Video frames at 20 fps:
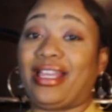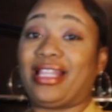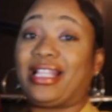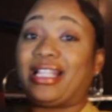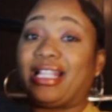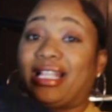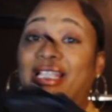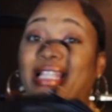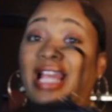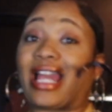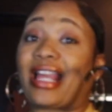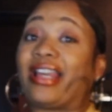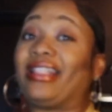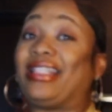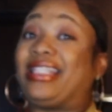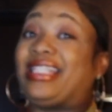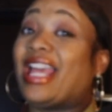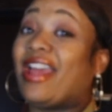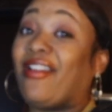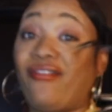This is like
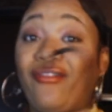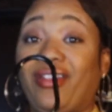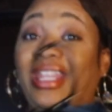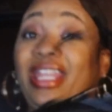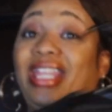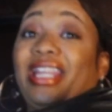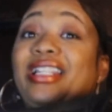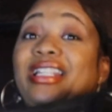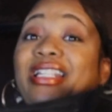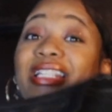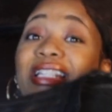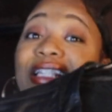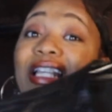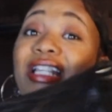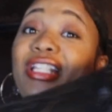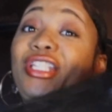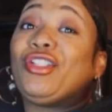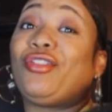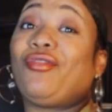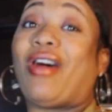definitely an
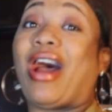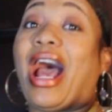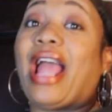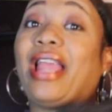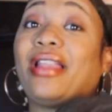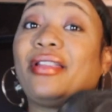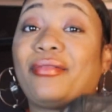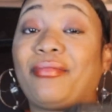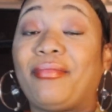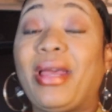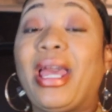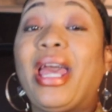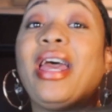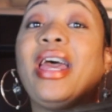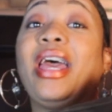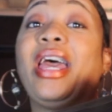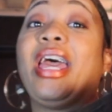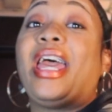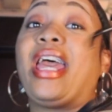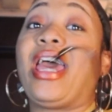essential item
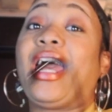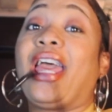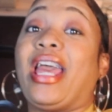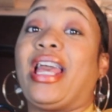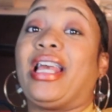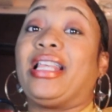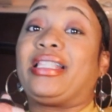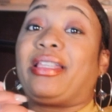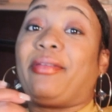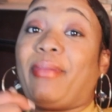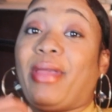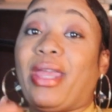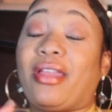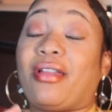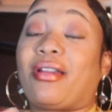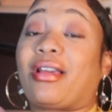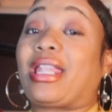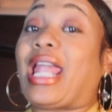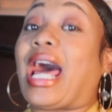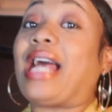to be in
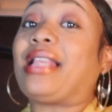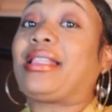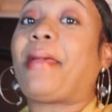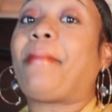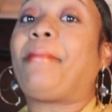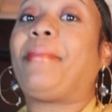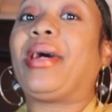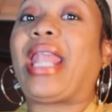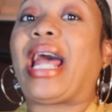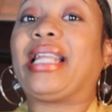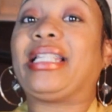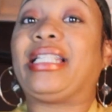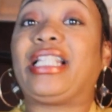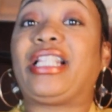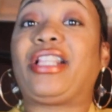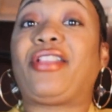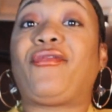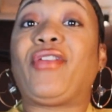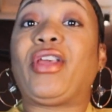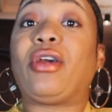your closet. But I just
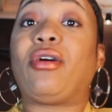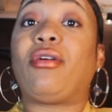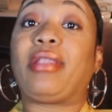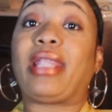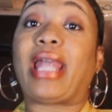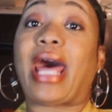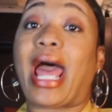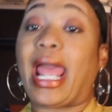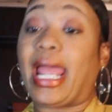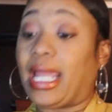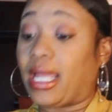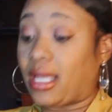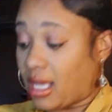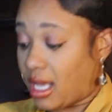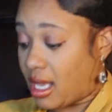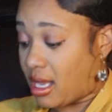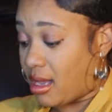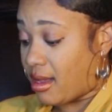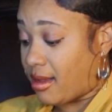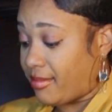feel like
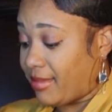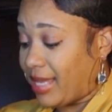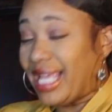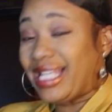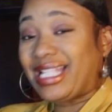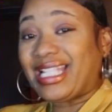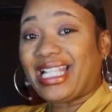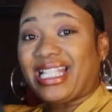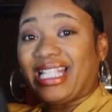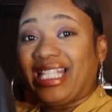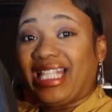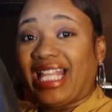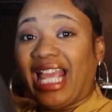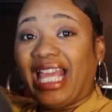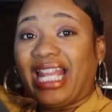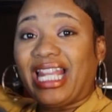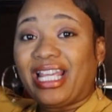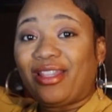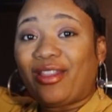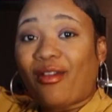it just
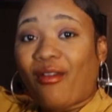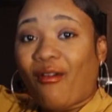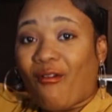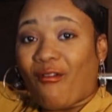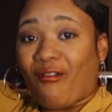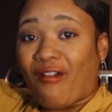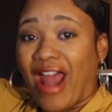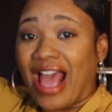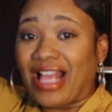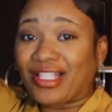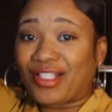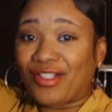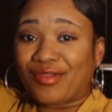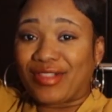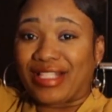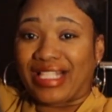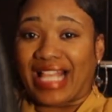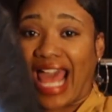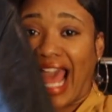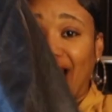needs a little razzle
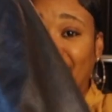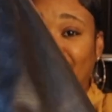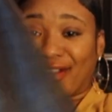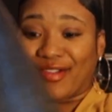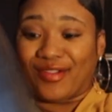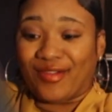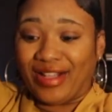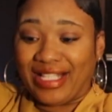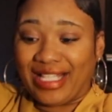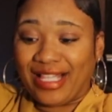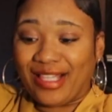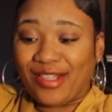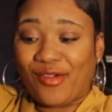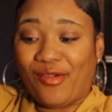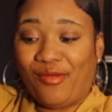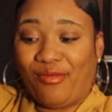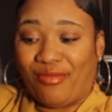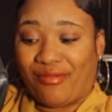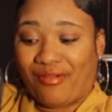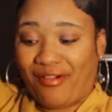dazzle. It's a
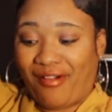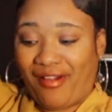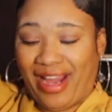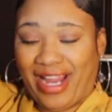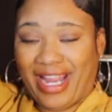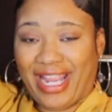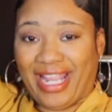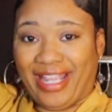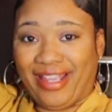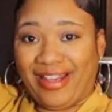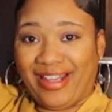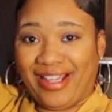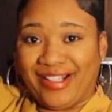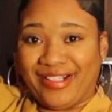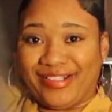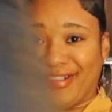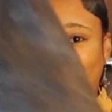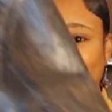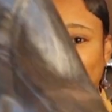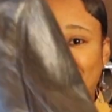little boring, you
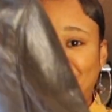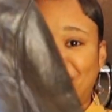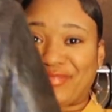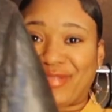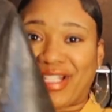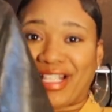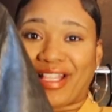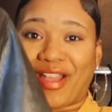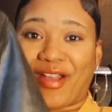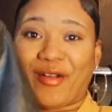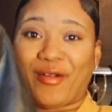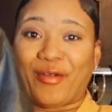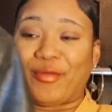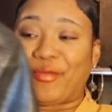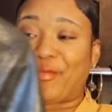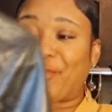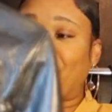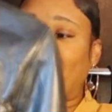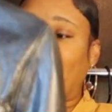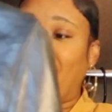know.
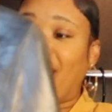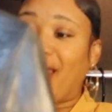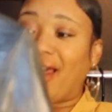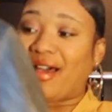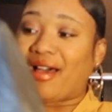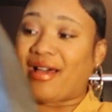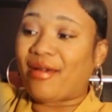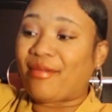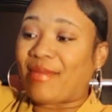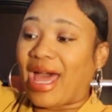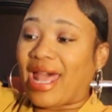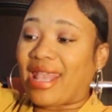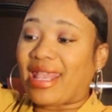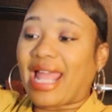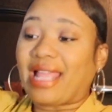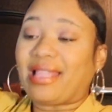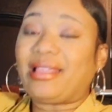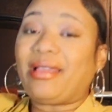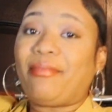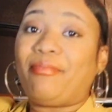So I
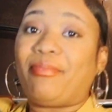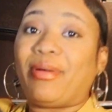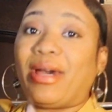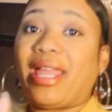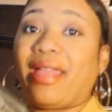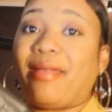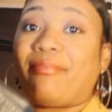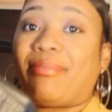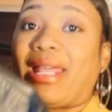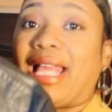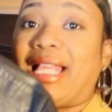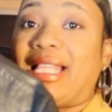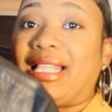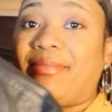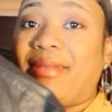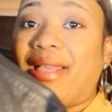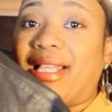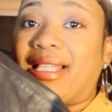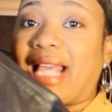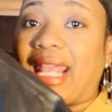like the button
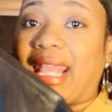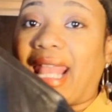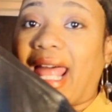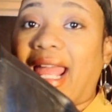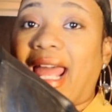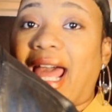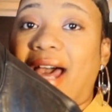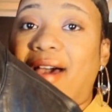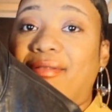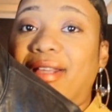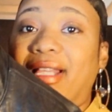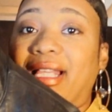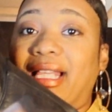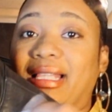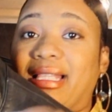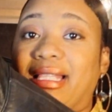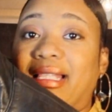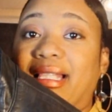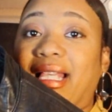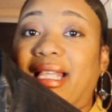placements. I like how
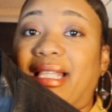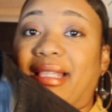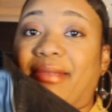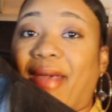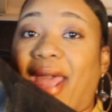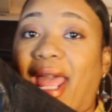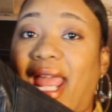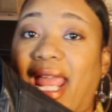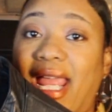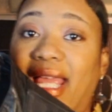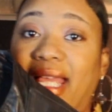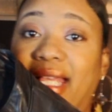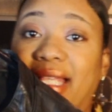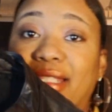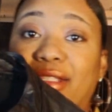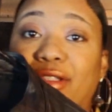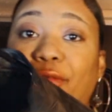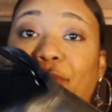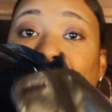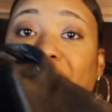it's made. It's
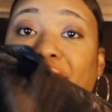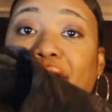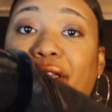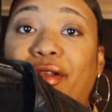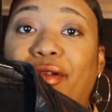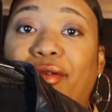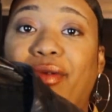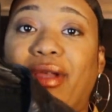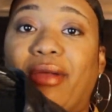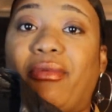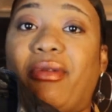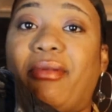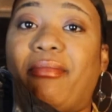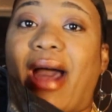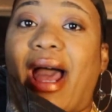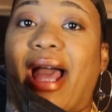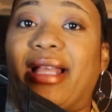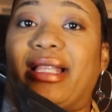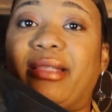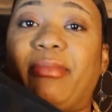super cute. It
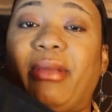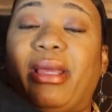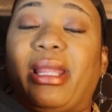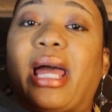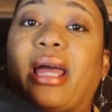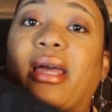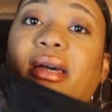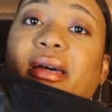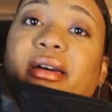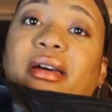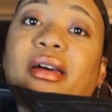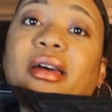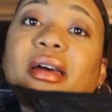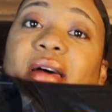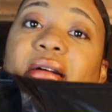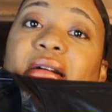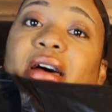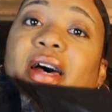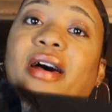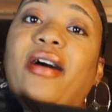reminds me
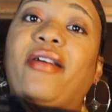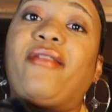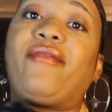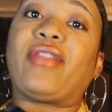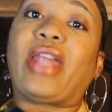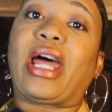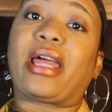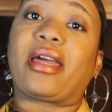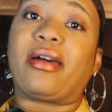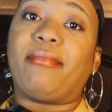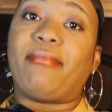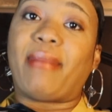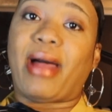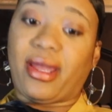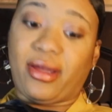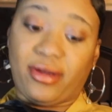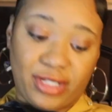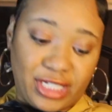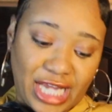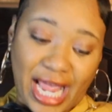of a
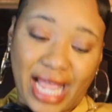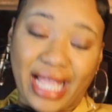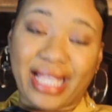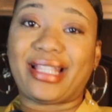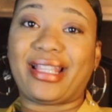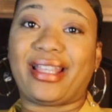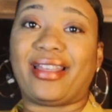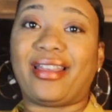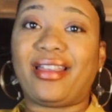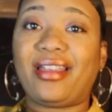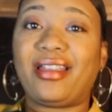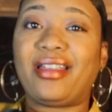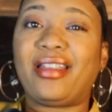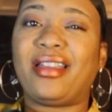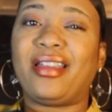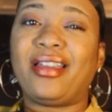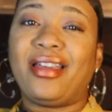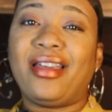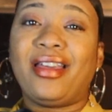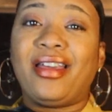Michael Jackson
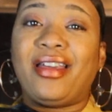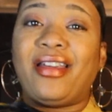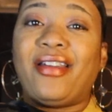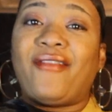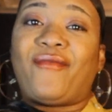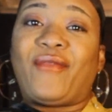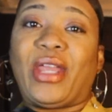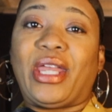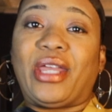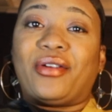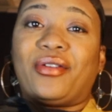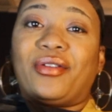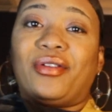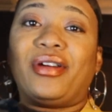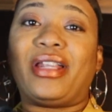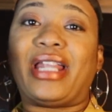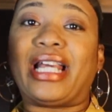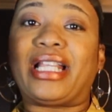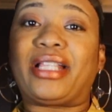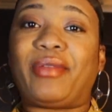feel.
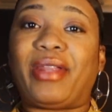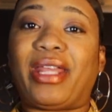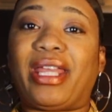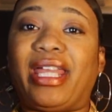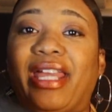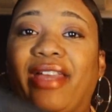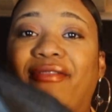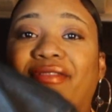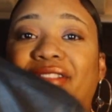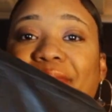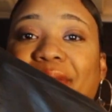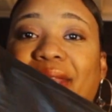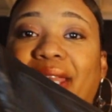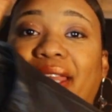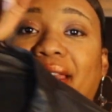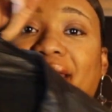That's what it gives me.